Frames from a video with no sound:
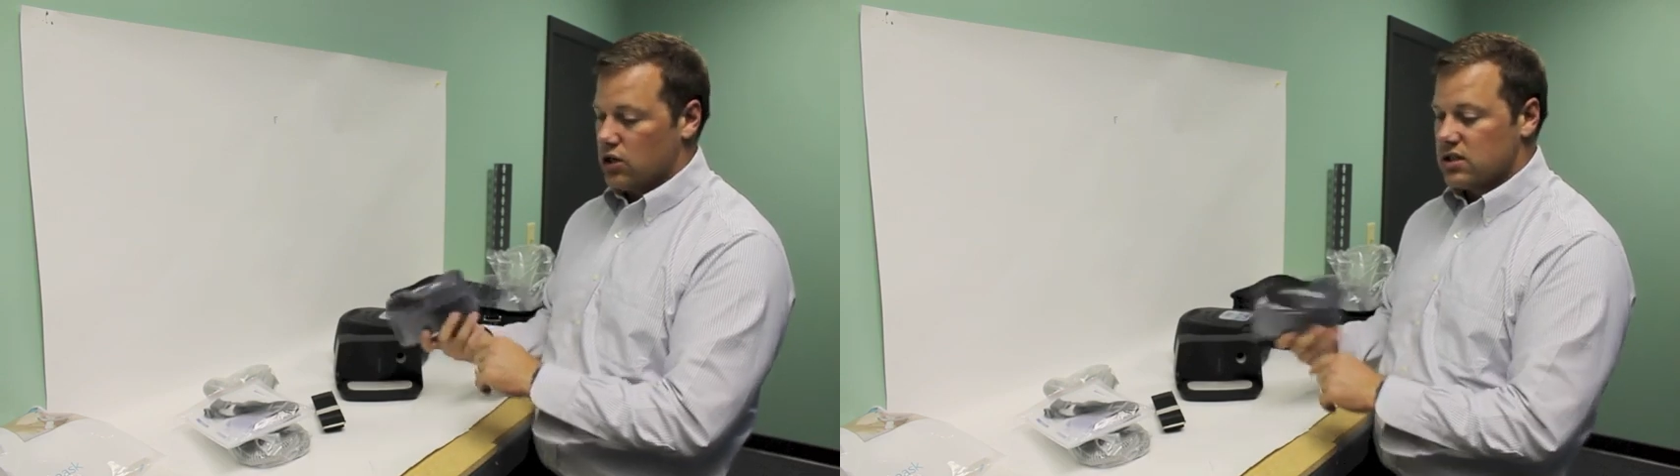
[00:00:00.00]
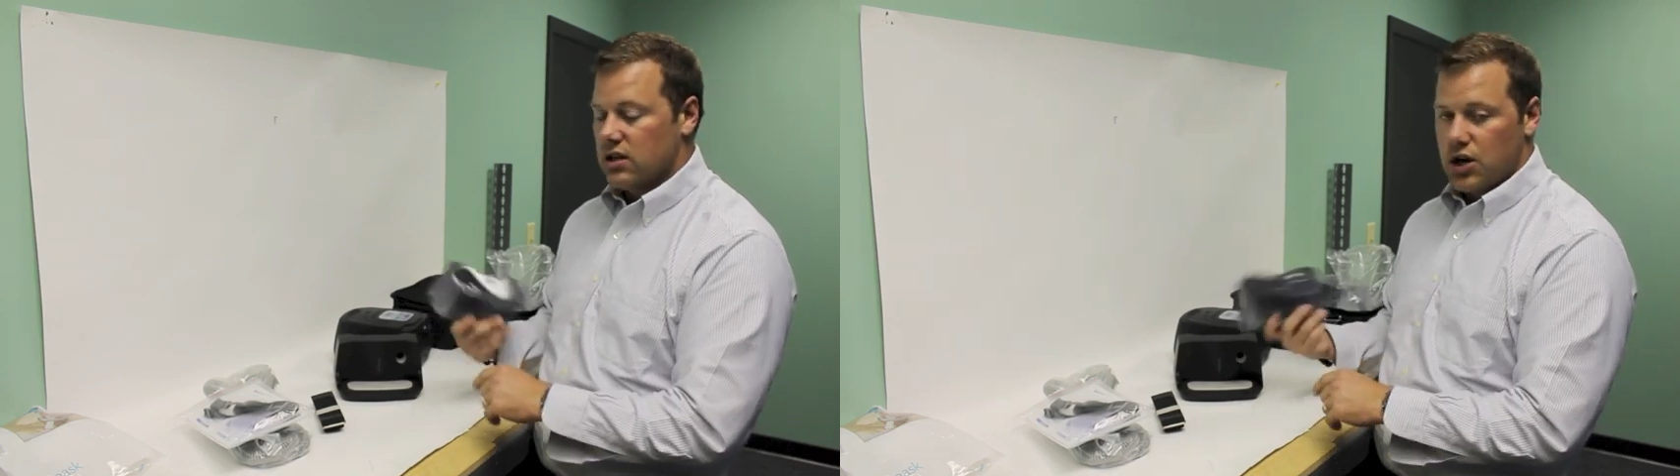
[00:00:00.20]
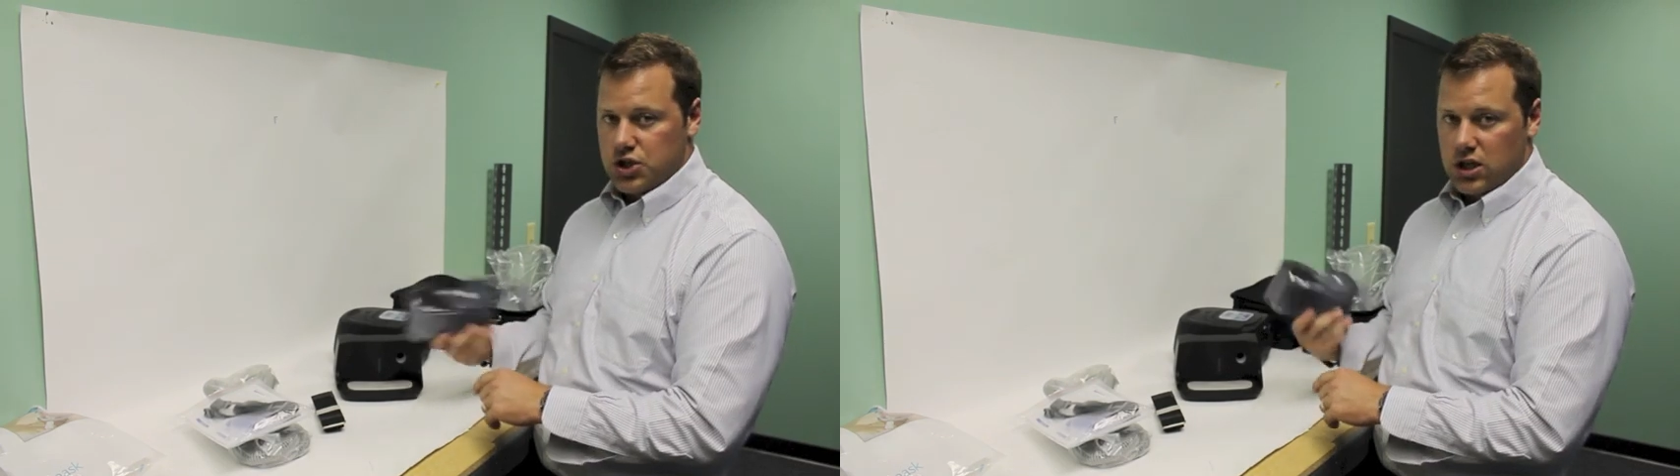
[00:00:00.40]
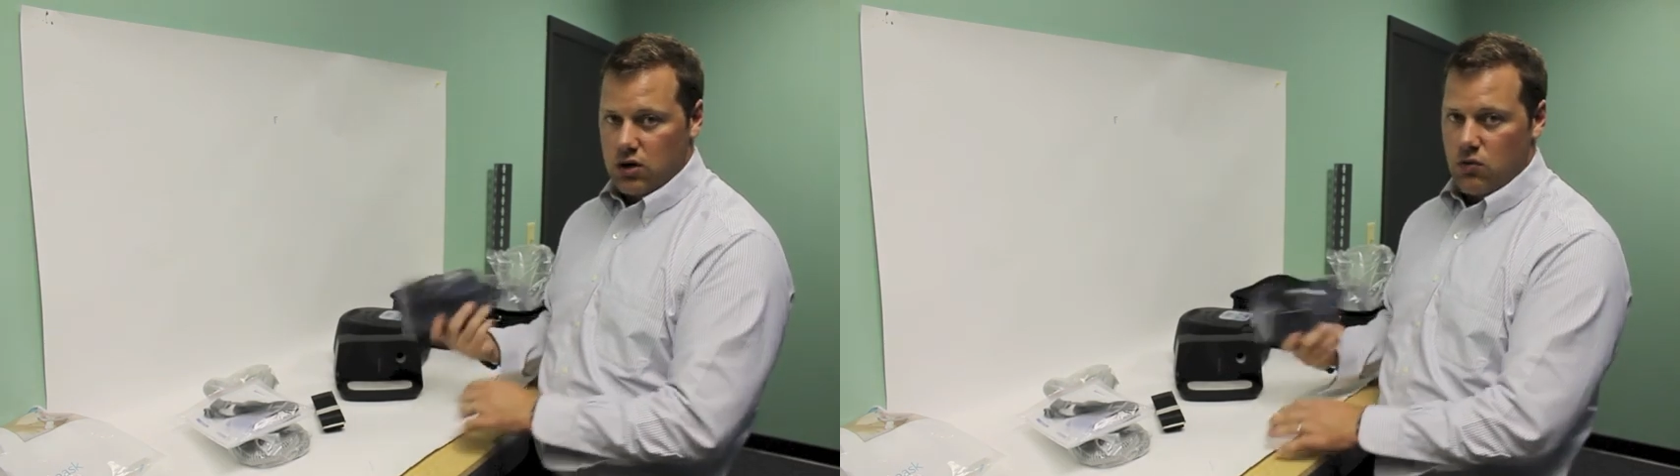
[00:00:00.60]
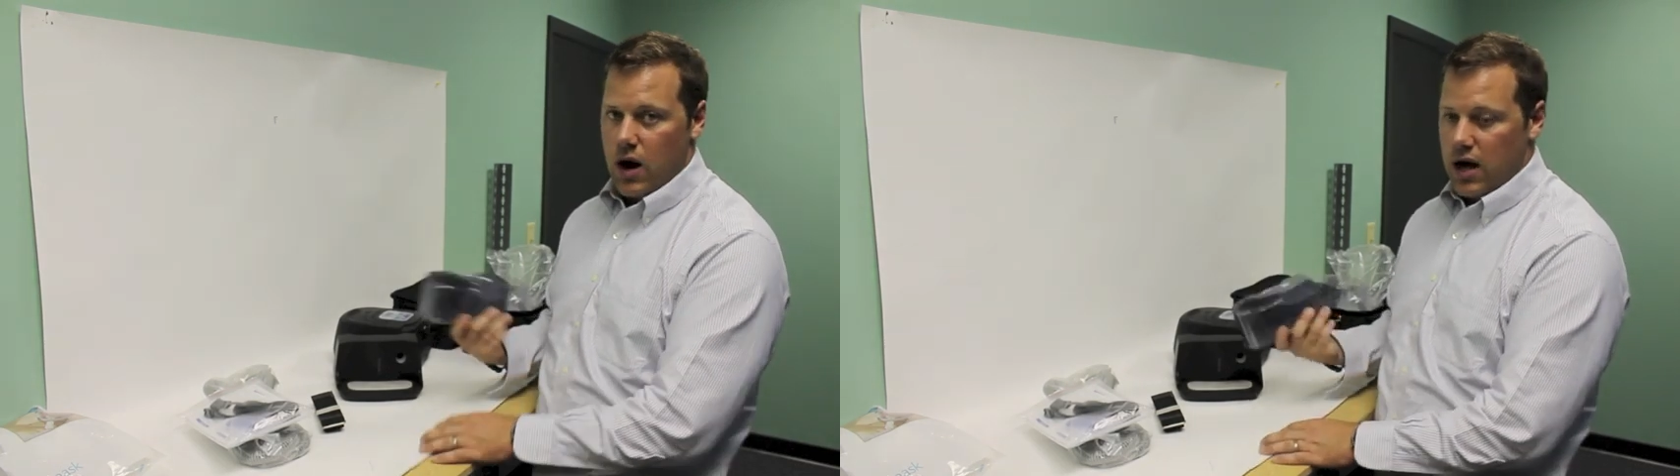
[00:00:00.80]
sloshing it
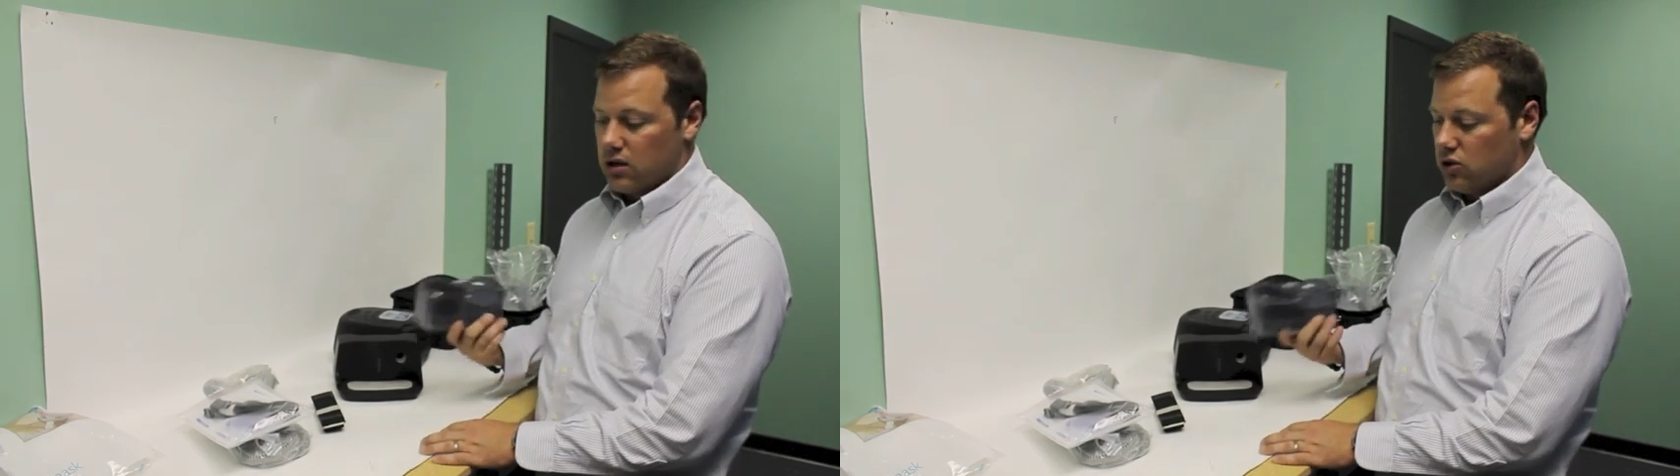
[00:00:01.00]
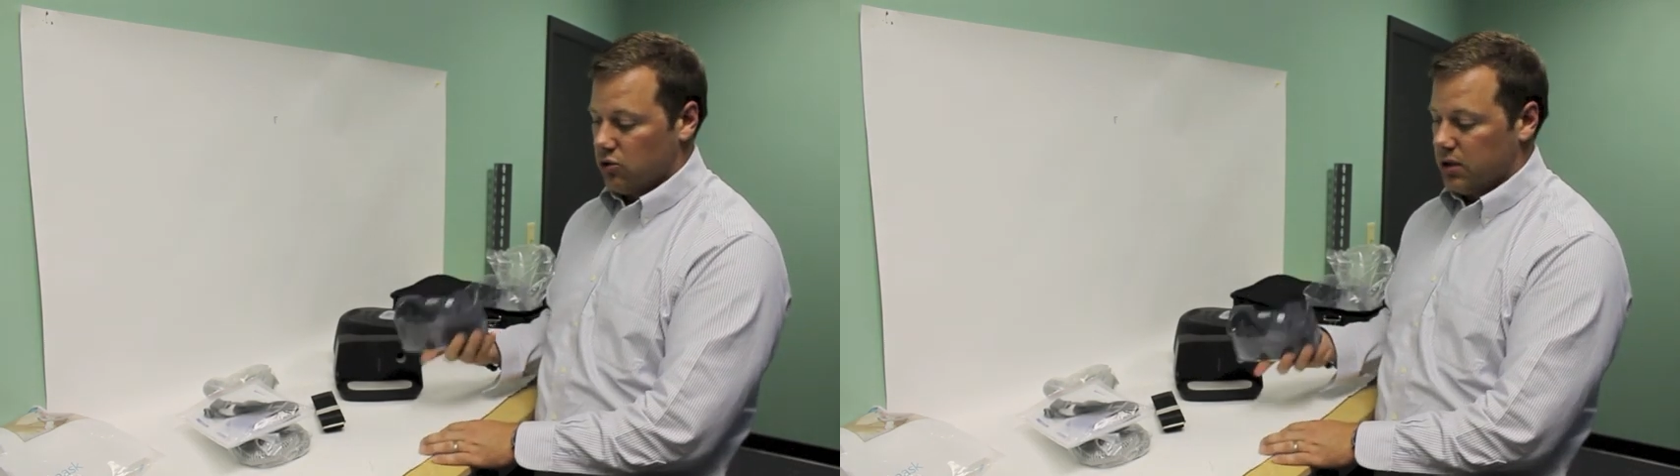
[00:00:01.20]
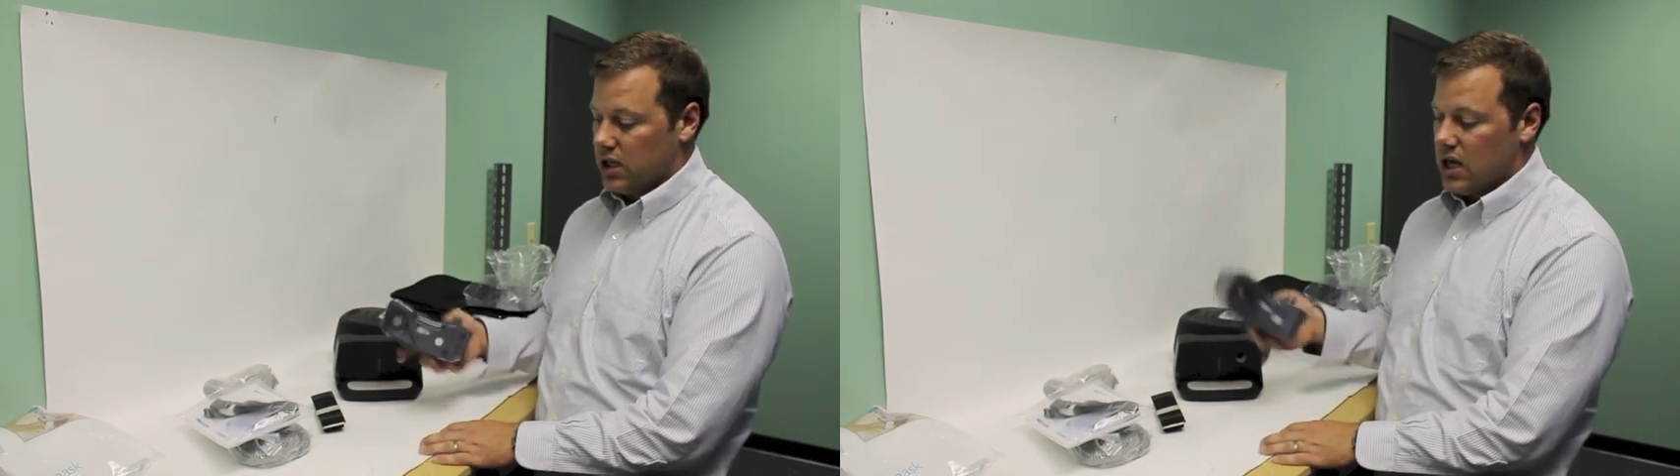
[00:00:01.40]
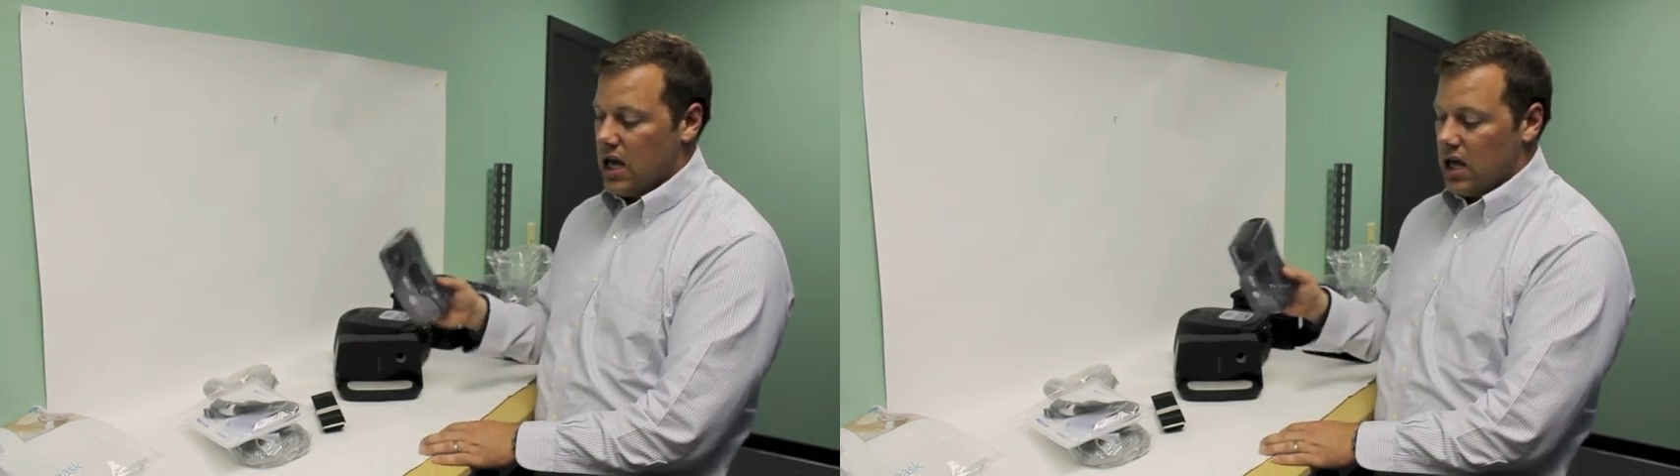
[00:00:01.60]
around a little bit,